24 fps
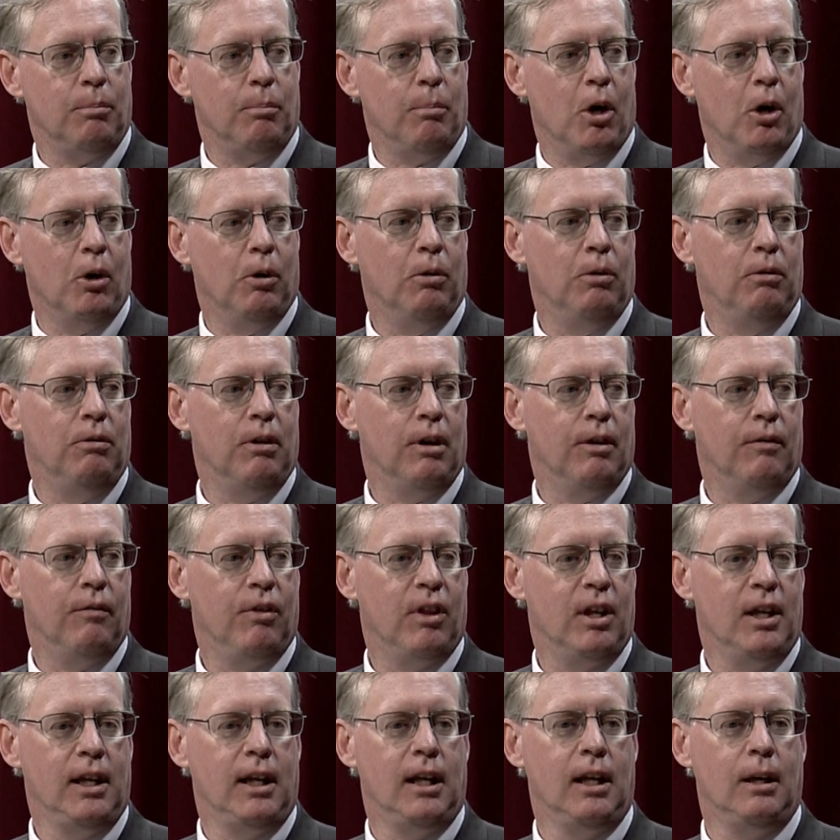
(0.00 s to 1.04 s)
mode of
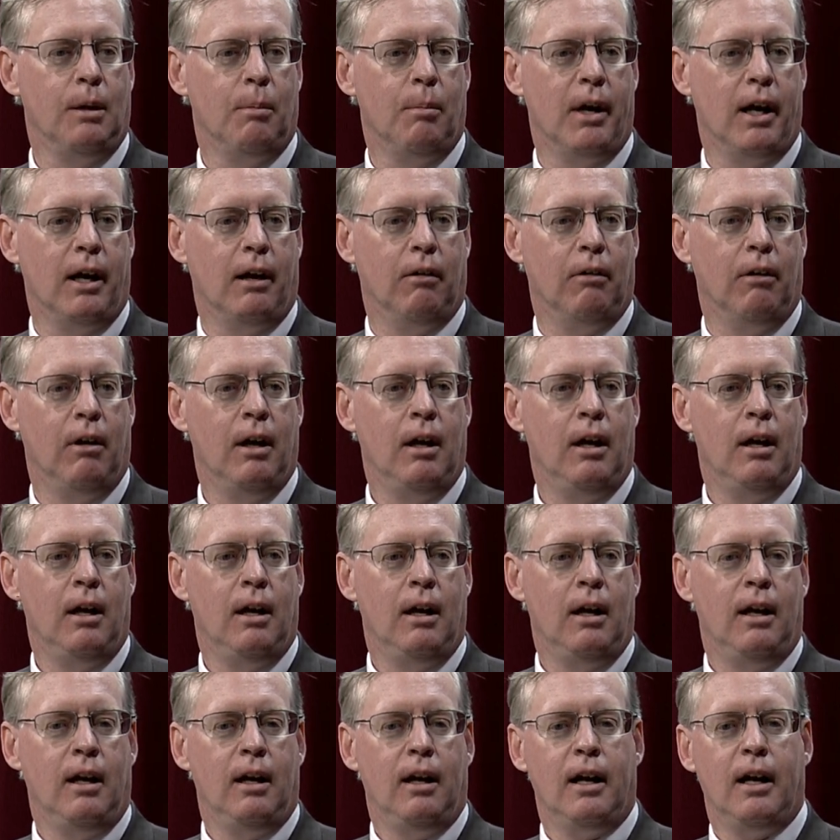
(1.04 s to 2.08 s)
thinking about
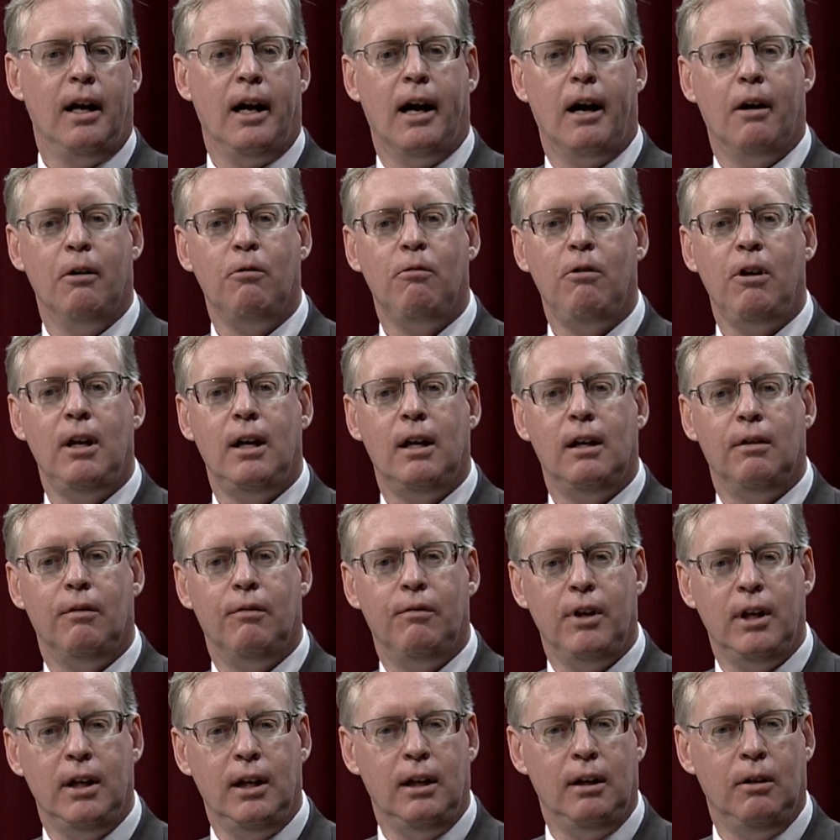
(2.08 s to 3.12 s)
how do we
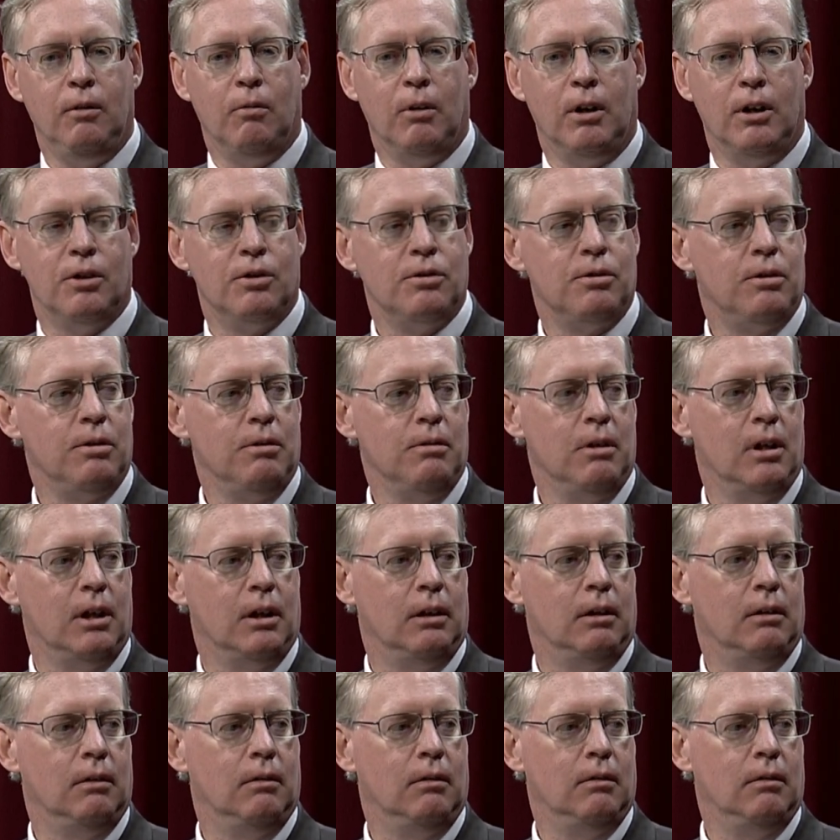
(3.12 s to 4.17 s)
intervene when a
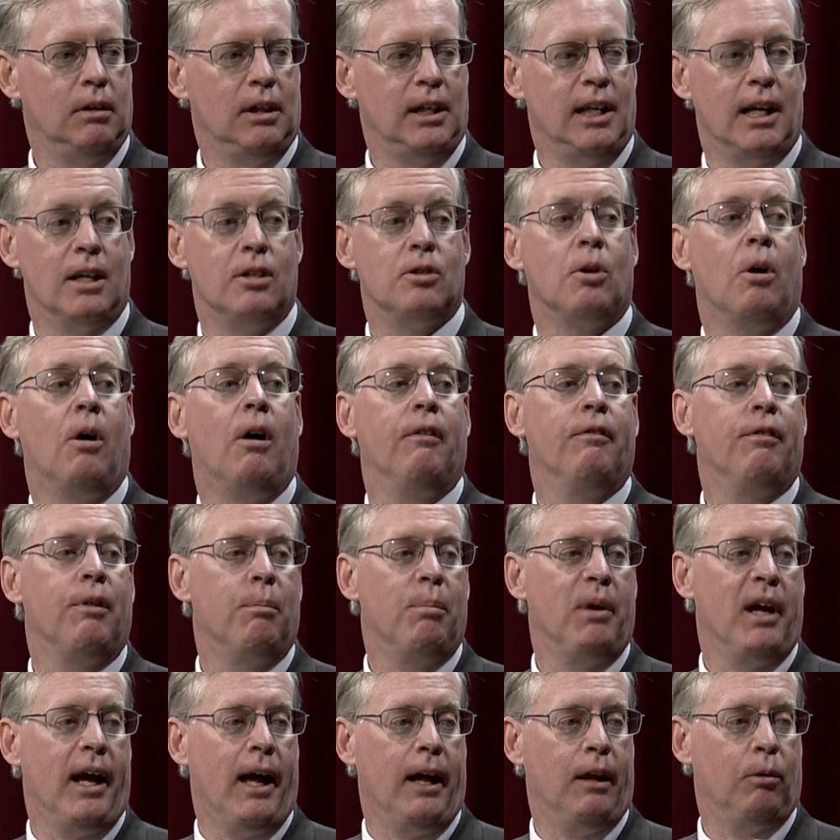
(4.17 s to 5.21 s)
student gets off the
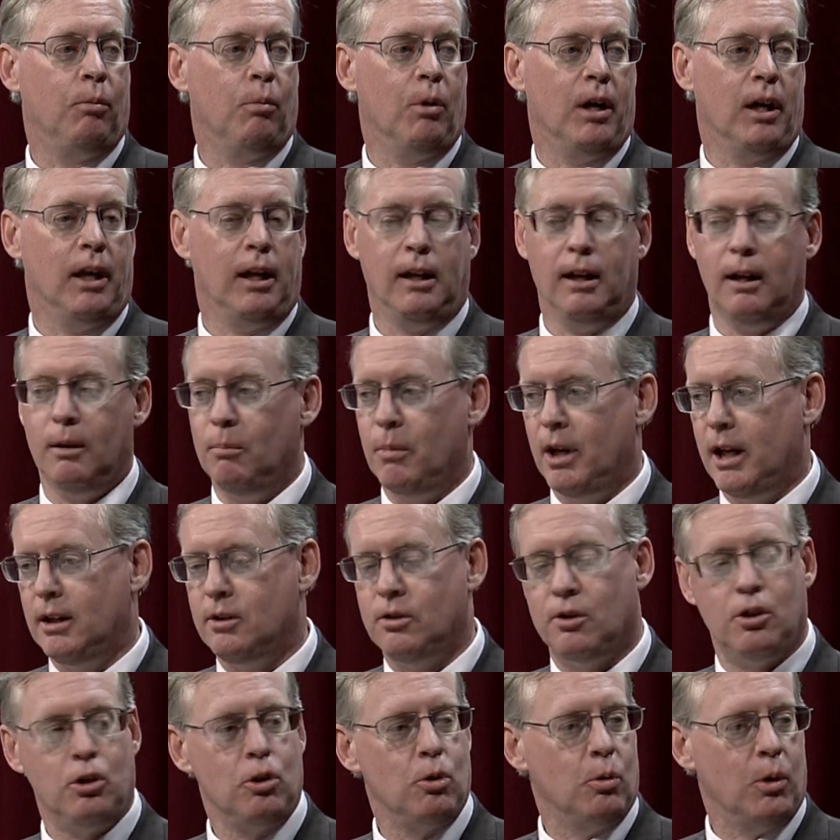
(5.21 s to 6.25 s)
pathway and makes
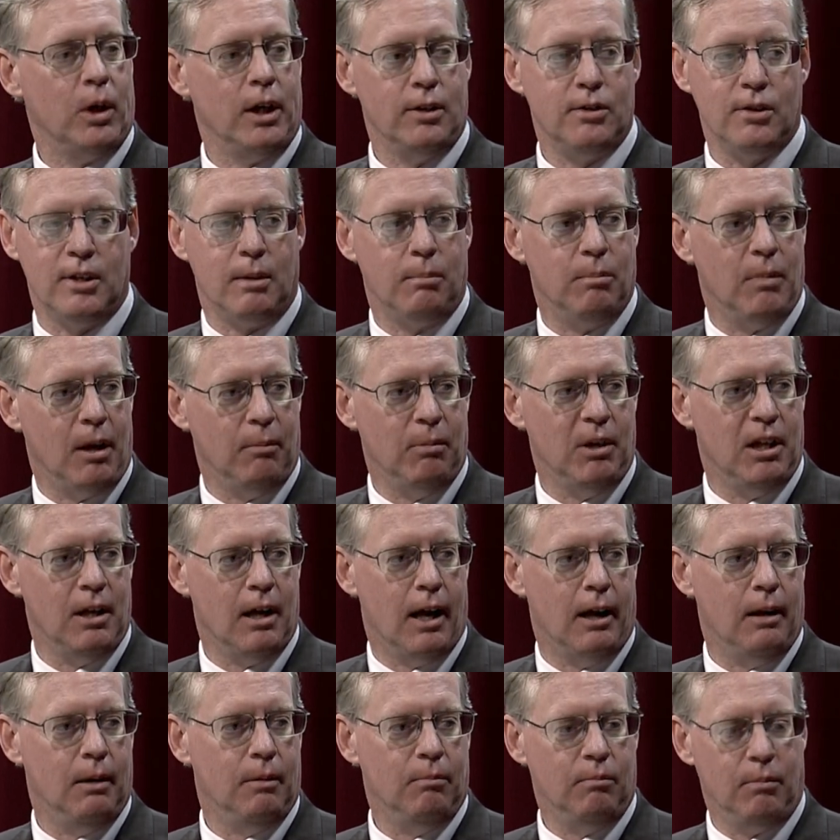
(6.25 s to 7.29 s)
a choice that
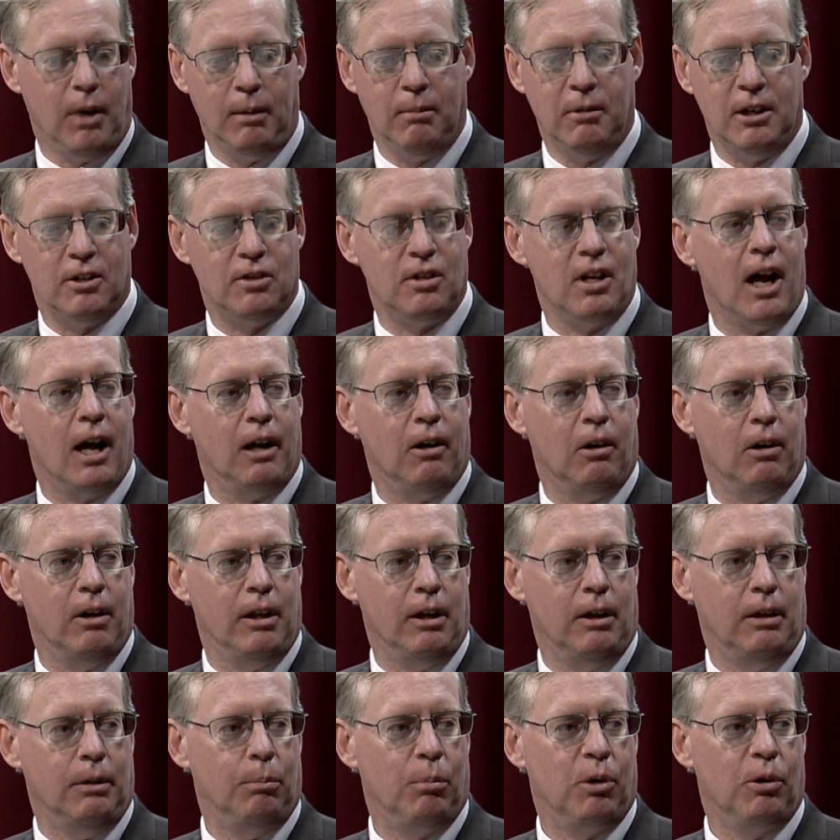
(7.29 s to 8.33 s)
maybe is not on
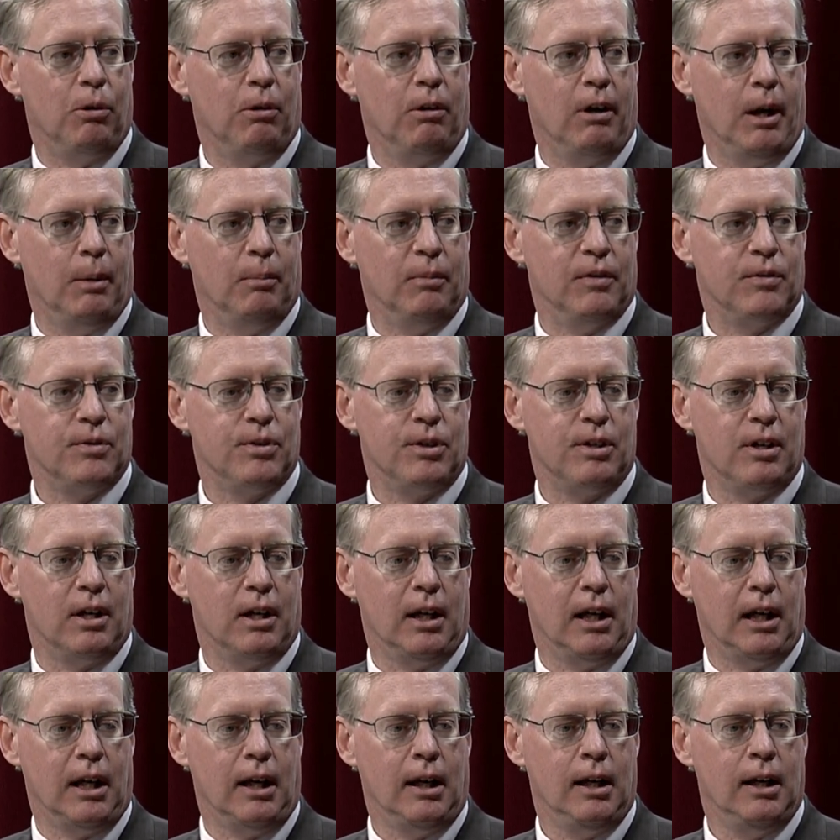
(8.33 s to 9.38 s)
their program of
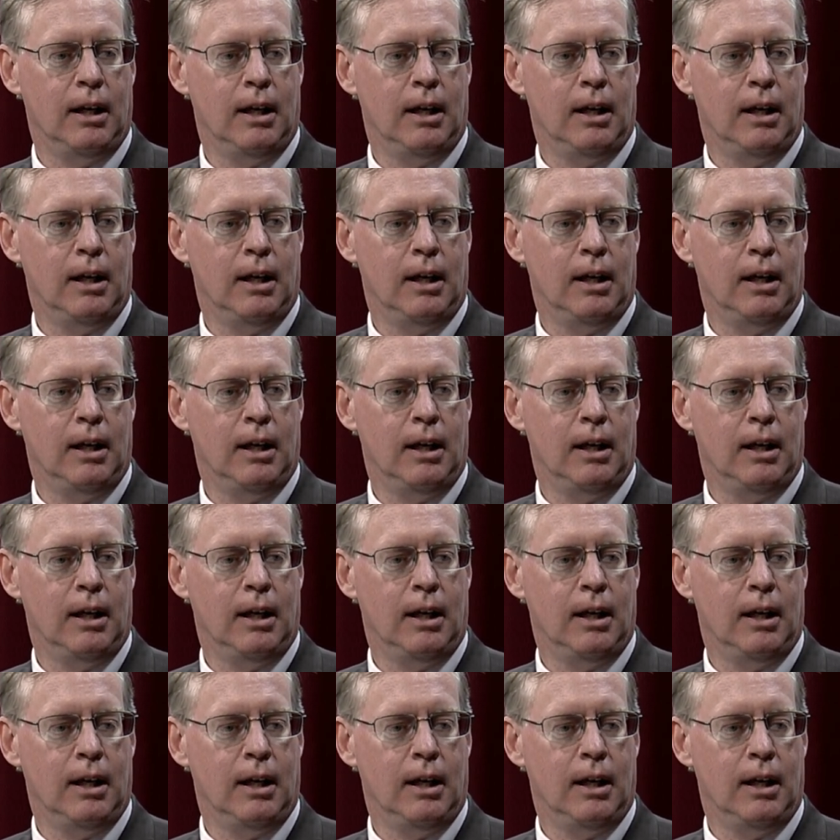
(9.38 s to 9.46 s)
study.